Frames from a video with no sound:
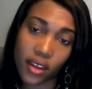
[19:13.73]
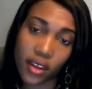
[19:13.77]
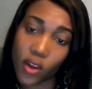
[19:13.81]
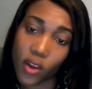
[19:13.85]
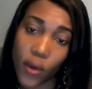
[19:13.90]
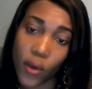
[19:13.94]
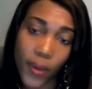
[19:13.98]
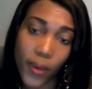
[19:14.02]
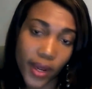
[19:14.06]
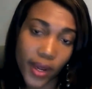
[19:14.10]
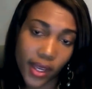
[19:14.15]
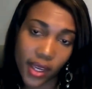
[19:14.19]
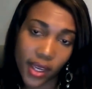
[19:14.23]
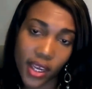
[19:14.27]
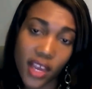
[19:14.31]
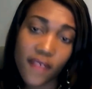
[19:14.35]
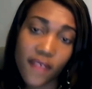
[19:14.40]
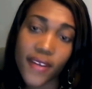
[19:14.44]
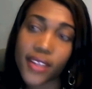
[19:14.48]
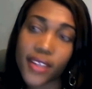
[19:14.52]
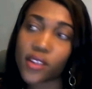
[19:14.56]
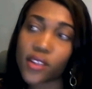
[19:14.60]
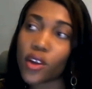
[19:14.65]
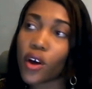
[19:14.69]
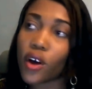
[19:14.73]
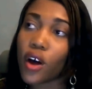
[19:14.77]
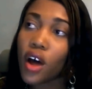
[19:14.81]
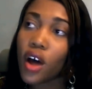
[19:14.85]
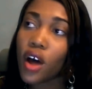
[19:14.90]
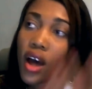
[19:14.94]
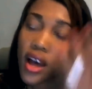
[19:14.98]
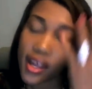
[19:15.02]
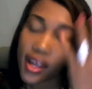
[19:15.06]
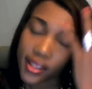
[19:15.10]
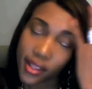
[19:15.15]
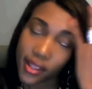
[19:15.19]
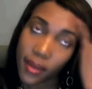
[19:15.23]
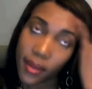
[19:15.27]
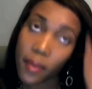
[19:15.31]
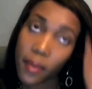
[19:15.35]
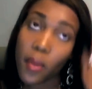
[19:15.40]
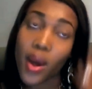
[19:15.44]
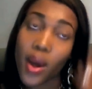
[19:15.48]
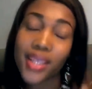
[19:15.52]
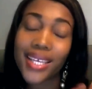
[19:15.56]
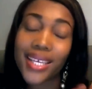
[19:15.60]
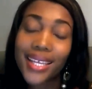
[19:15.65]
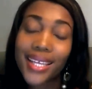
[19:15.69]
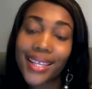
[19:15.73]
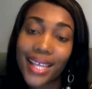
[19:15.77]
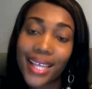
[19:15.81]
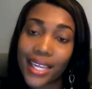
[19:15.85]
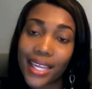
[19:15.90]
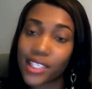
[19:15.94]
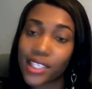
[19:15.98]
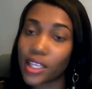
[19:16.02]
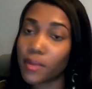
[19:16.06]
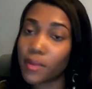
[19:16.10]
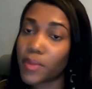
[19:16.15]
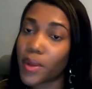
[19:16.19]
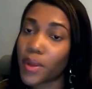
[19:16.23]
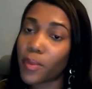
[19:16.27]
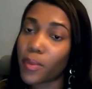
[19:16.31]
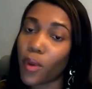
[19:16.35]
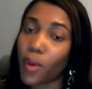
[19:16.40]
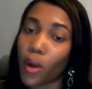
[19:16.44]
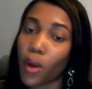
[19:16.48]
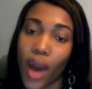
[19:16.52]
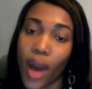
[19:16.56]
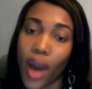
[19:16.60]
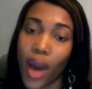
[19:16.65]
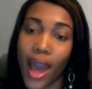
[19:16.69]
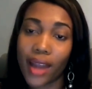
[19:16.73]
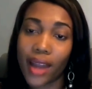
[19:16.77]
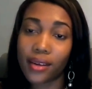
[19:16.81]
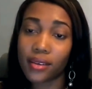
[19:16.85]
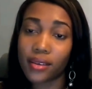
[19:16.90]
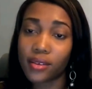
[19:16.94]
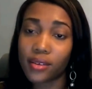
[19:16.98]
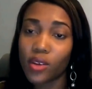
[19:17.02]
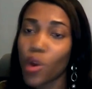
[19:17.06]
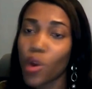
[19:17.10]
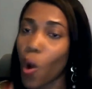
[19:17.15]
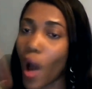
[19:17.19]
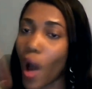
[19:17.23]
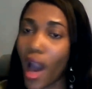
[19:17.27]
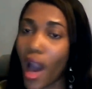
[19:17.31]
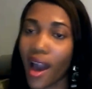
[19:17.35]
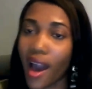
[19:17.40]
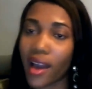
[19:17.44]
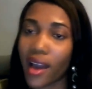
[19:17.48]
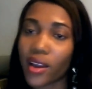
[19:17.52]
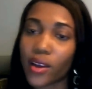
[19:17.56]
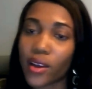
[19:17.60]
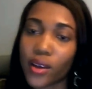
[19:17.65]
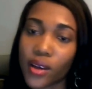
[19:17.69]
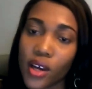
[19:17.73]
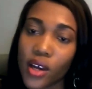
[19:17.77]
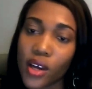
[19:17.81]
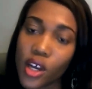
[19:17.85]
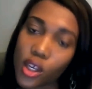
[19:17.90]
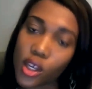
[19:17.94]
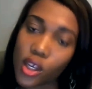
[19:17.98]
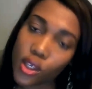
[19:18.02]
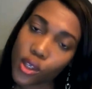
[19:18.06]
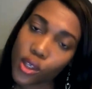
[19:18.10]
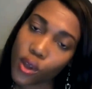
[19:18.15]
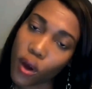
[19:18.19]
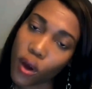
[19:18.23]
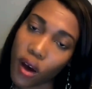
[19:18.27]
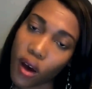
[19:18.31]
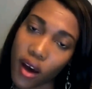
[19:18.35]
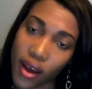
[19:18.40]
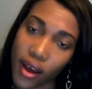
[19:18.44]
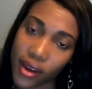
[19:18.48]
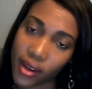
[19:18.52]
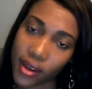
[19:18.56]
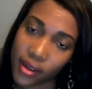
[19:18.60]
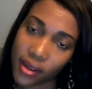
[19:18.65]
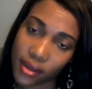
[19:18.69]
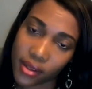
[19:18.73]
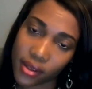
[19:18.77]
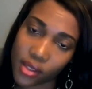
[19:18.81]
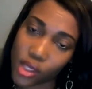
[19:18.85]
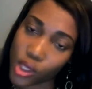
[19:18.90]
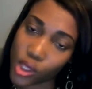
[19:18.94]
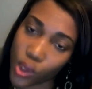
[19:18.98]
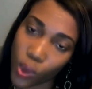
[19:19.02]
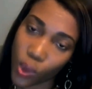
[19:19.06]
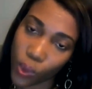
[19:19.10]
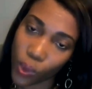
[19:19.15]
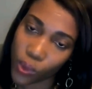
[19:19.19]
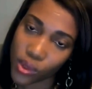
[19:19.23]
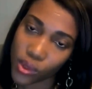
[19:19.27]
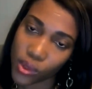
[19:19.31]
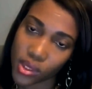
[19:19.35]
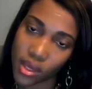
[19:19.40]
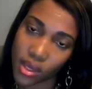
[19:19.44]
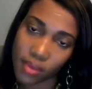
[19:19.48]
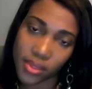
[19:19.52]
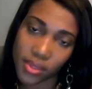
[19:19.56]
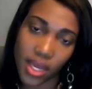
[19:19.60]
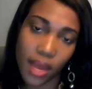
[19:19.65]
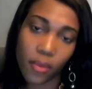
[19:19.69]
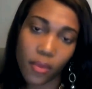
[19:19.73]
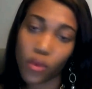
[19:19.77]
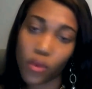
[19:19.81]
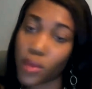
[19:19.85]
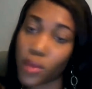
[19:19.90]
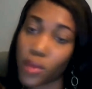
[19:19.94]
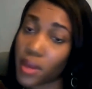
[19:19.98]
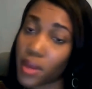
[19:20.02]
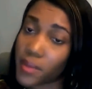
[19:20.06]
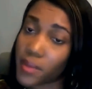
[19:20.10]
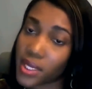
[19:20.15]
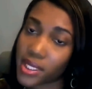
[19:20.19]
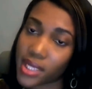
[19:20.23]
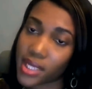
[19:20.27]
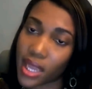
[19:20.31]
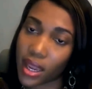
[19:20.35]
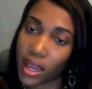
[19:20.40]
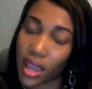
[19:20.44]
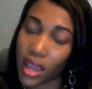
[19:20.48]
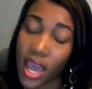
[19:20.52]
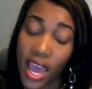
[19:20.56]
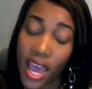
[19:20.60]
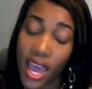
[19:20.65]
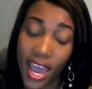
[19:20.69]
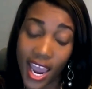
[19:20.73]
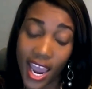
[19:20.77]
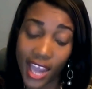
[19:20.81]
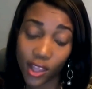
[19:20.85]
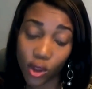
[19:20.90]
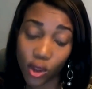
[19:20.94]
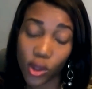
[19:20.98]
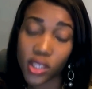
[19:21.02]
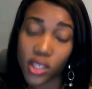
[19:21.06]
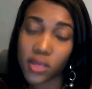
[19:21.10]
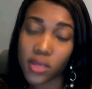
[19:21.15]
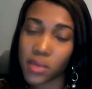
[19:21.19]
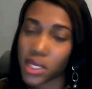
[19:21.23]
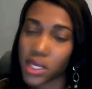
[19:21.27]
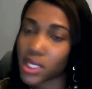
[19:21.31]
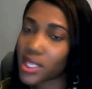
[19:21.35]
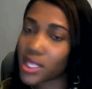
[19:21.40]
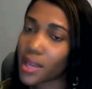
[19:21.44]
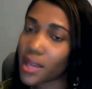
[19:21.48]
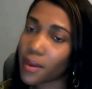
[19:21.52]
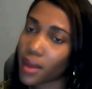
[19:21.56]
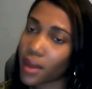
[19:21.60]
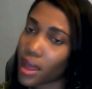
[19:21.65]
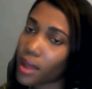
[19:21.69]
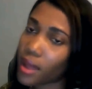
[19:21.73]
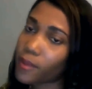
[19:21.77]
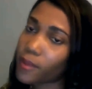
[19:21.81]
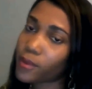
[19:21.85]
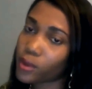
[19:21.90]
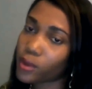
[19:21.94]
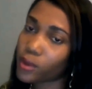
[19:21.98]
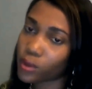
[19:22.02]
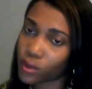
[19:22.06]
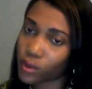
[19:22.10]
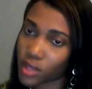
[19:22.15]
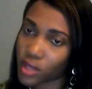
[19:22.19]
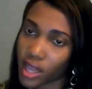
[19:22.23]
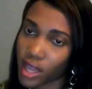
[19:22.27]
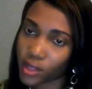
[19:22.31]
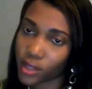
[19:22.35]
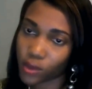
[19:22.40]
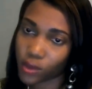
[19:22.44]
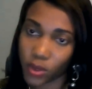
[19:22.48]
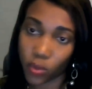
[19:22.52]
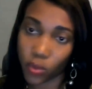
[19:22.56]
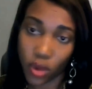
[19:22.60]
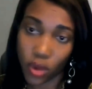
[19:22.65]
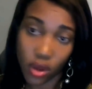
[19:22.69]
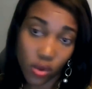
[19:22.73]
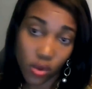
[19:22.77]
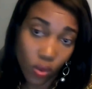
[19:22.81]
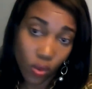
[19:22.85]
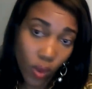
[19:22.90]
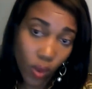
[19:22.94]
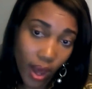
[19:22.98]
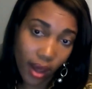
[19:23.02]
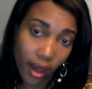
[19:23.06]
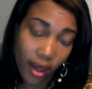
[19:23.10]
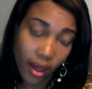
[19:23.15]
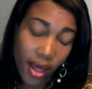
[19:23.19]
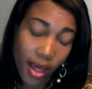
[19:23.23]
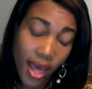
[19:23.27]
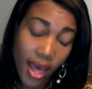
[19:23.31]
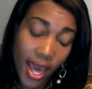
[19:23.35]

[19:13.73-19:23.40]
Nobody, even though the most intelligent people who have higher score in school sometimes will make mistakes, and those mistakes help you today to be where you are.